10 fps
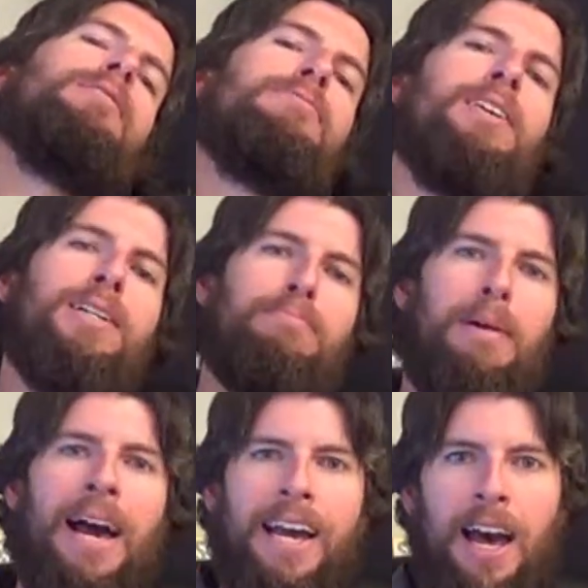and falls
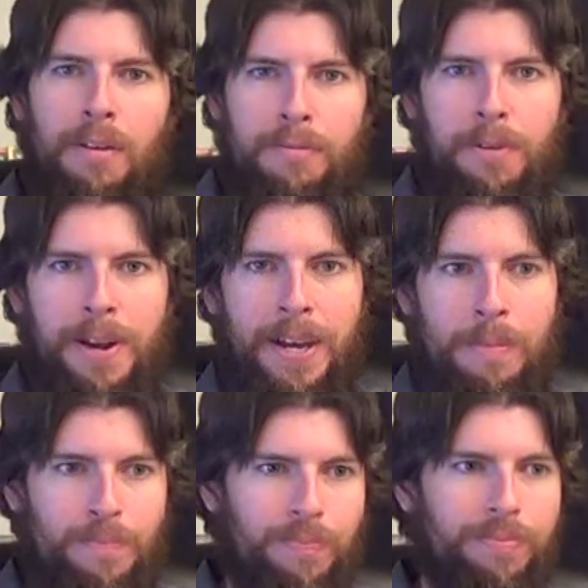back out of
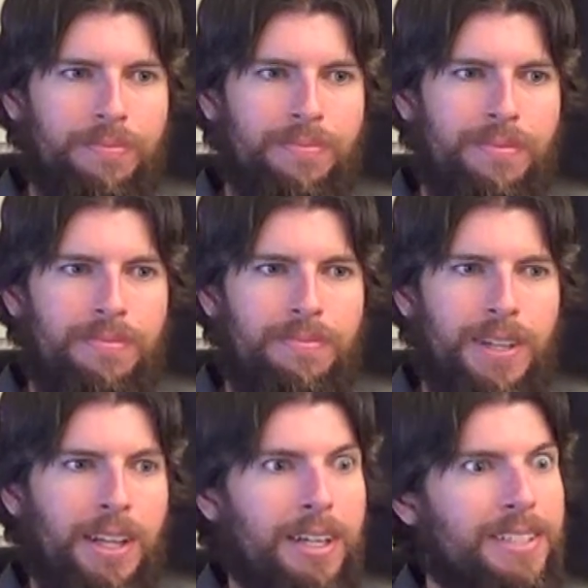frame.
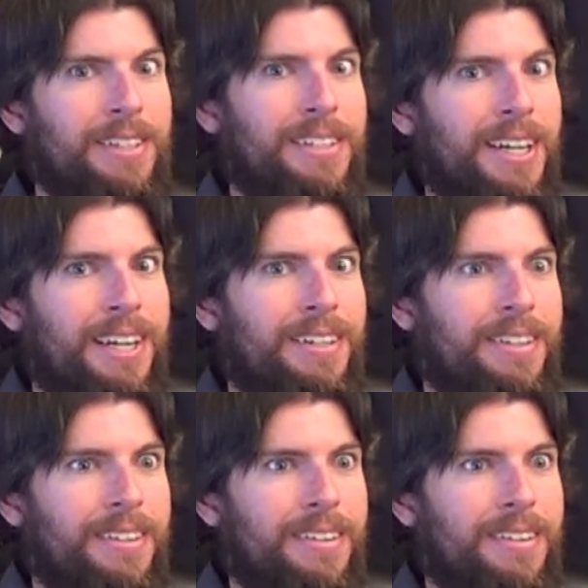They're like, is it dead?